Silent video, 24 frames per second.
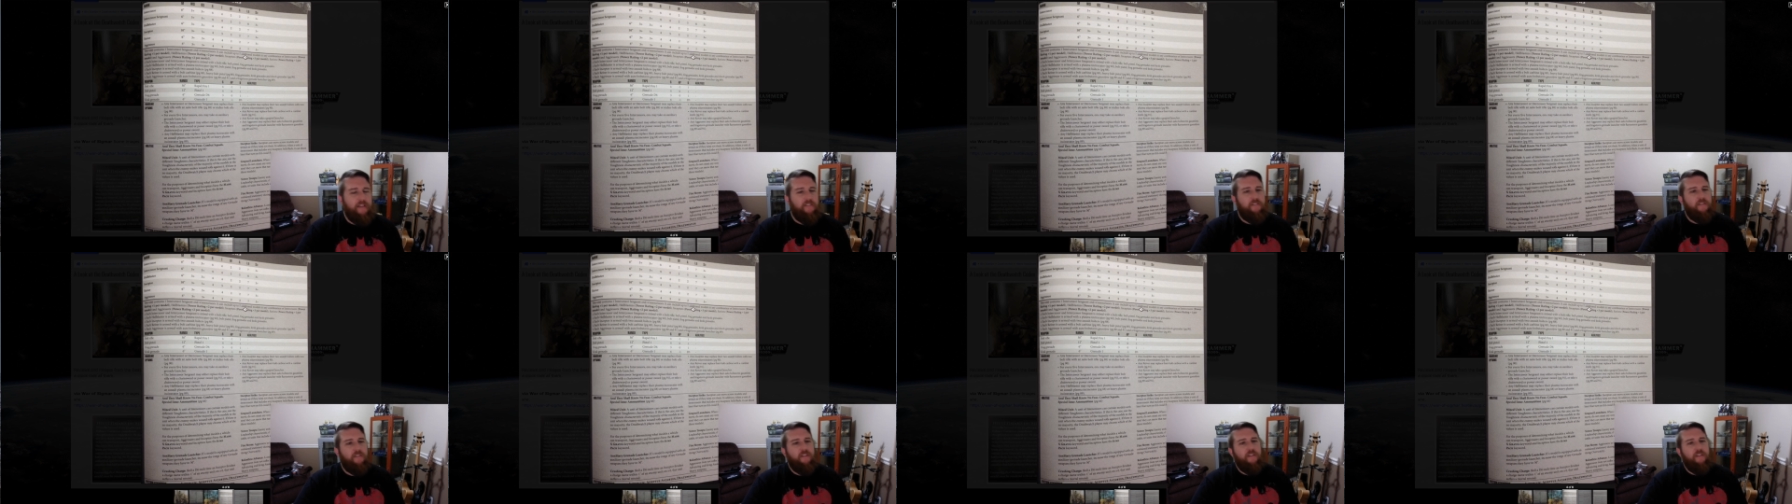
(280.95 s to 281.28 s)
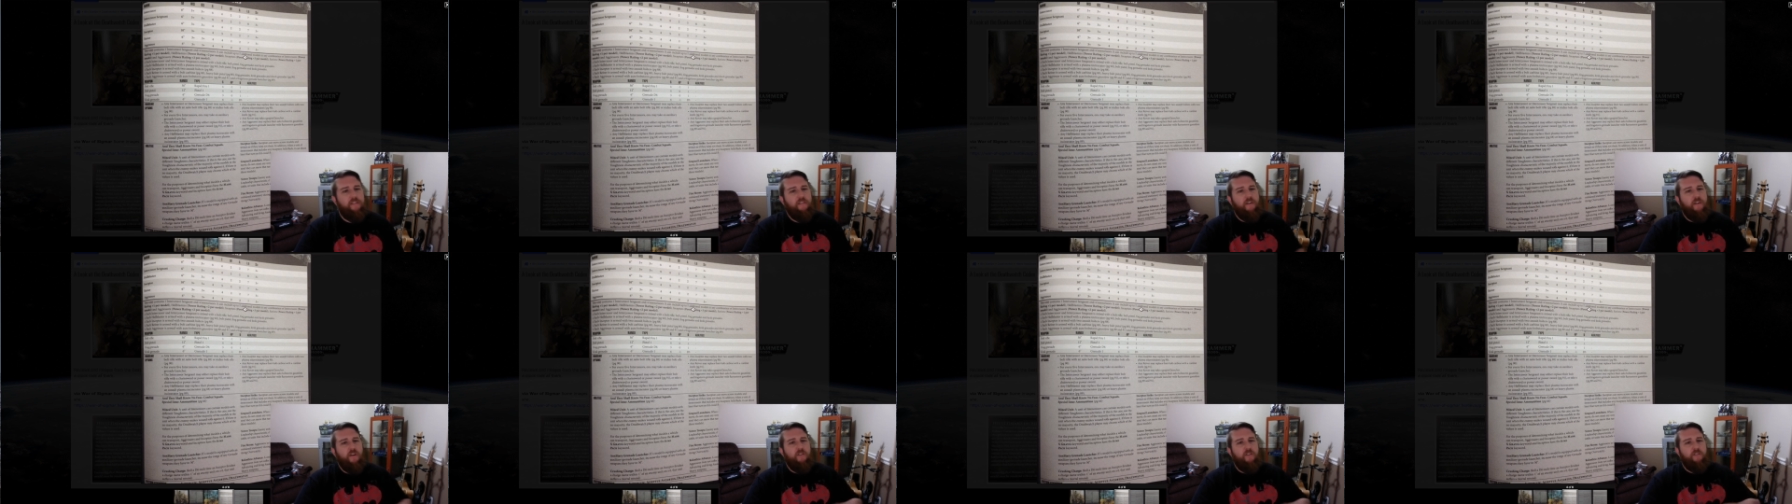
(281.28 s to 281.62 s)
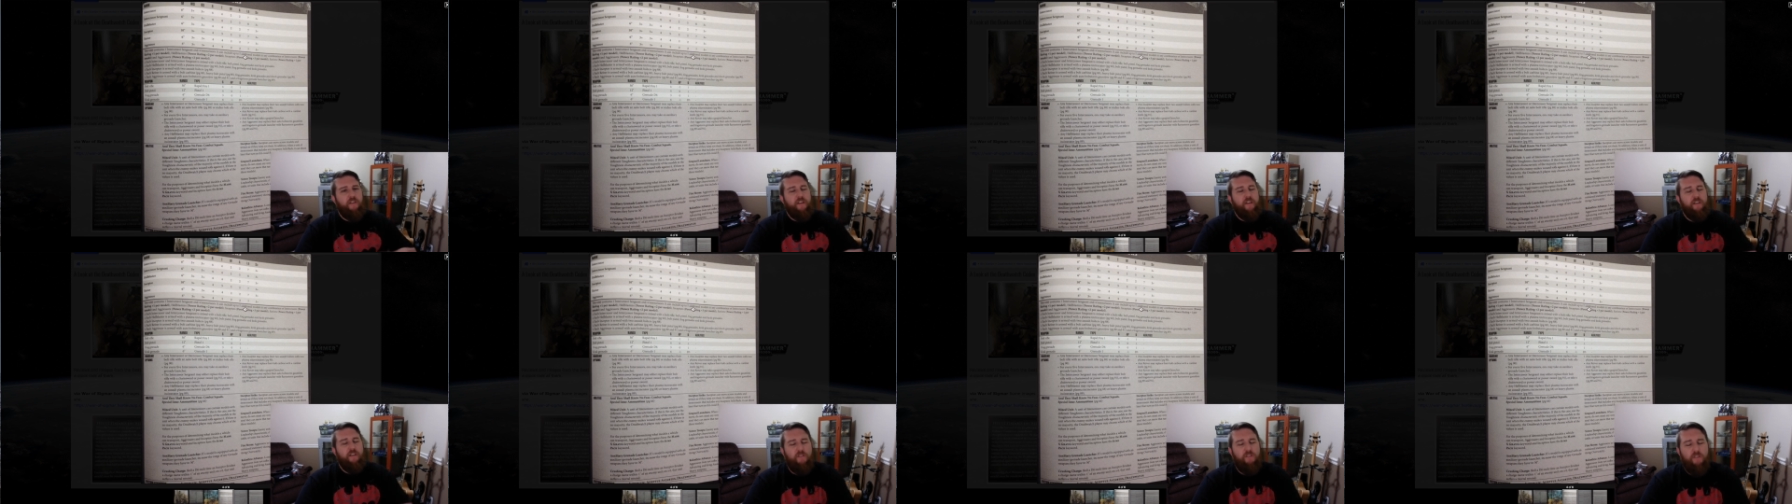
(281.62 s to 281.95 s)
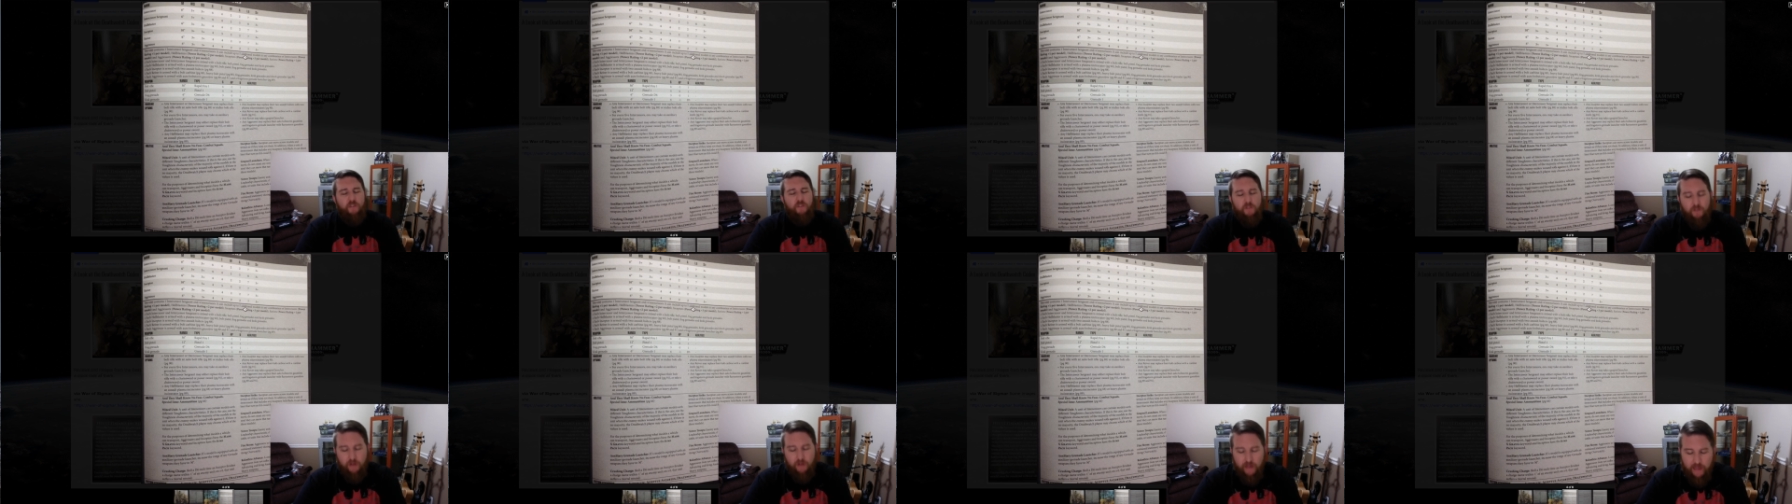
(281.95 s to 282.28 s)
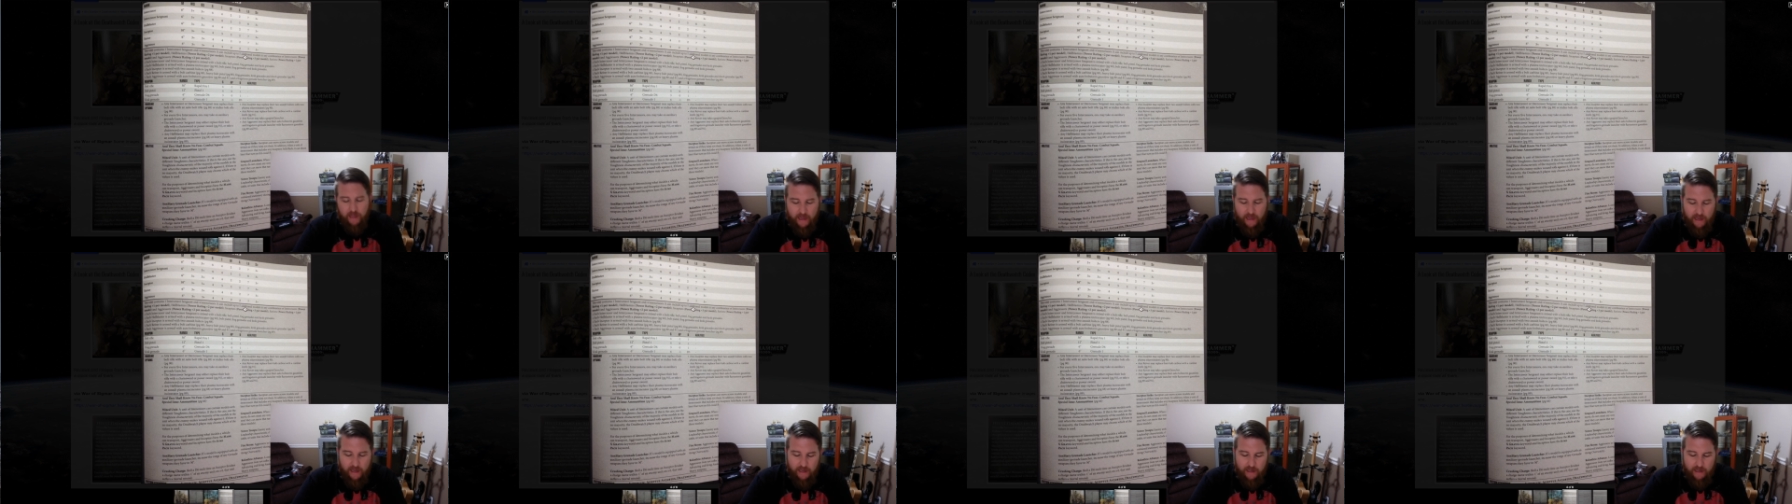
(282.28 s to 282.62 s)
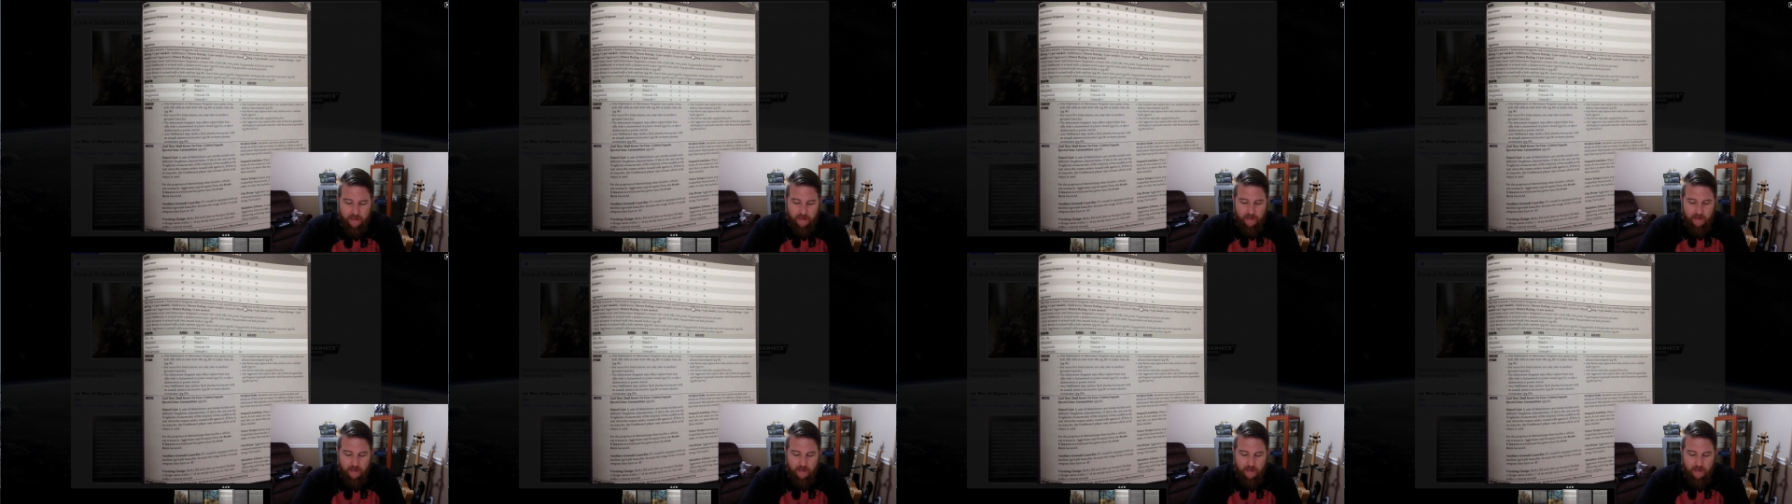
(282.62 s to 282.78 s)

So this goes into a